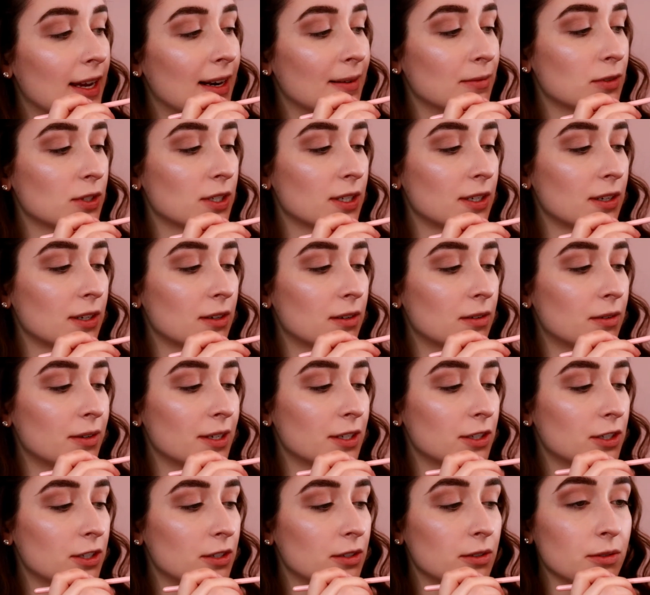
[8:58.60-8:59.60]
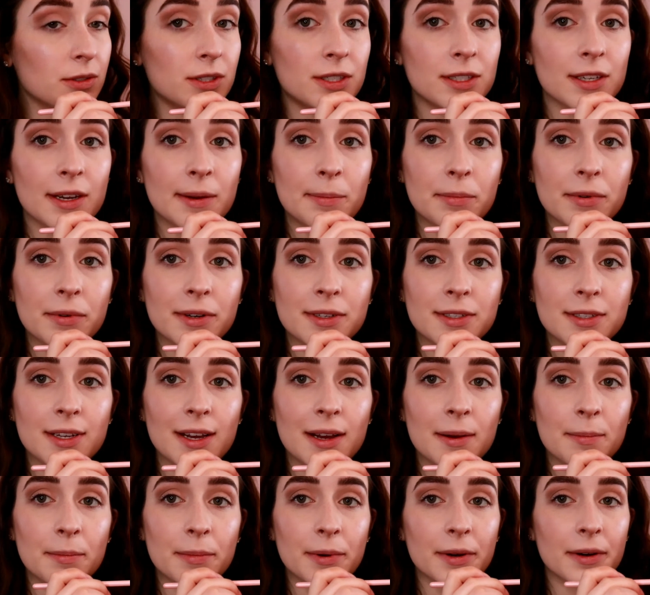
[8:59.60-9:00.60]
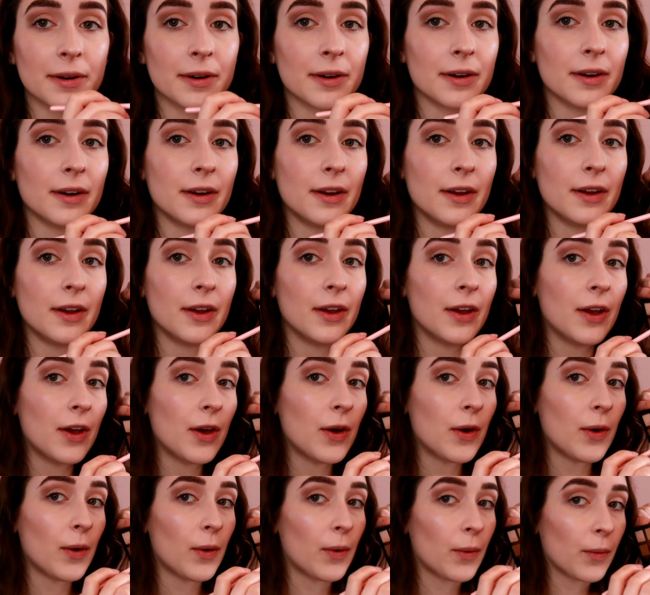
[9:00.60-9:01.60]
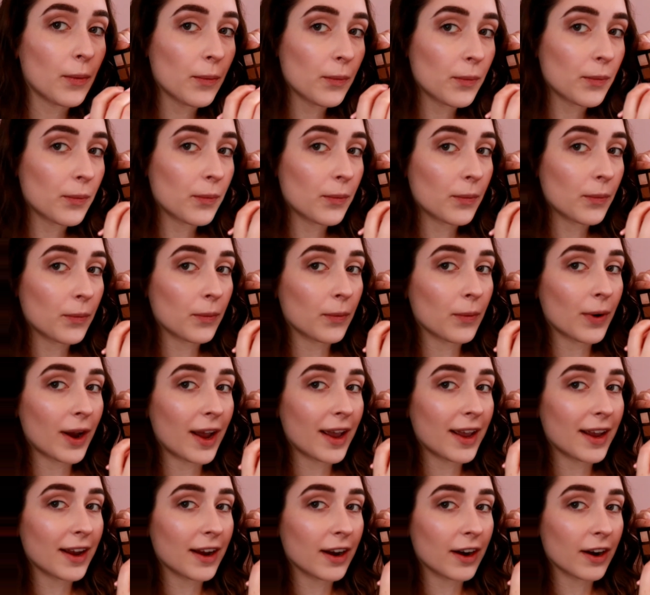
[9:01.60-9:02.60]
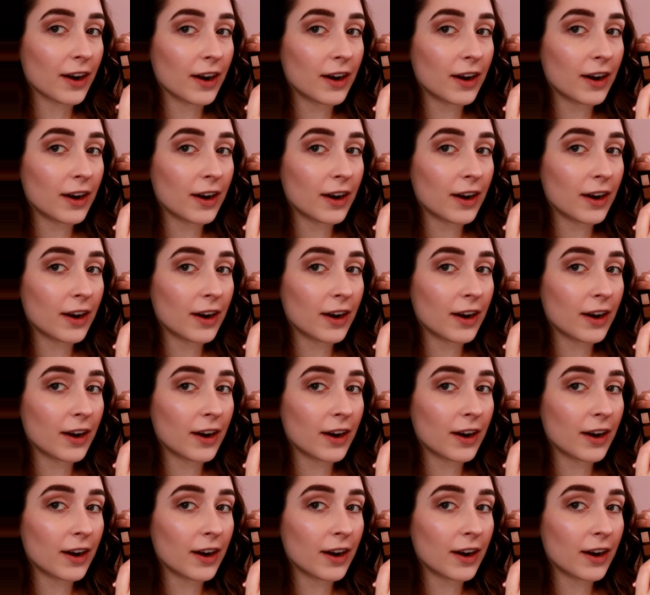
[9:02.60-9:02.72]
I'm just going to go into Cypress Umber right here.